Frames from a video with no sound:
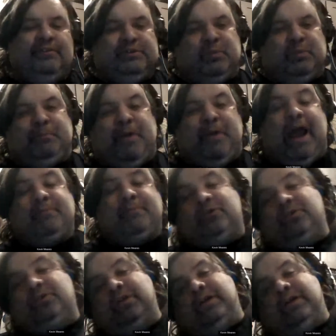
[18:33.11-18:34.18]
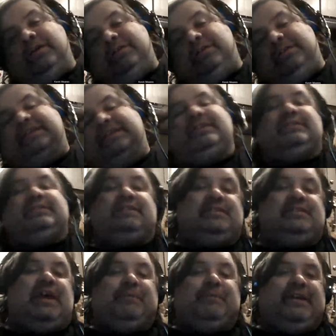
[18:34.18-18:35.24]
It was more primal. Needless
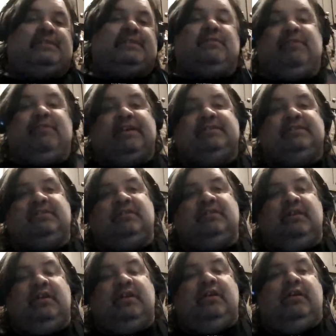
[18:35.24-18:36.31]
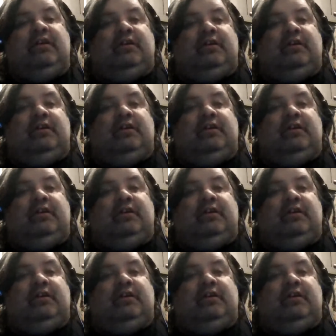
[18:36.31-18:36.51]
to say, because of this,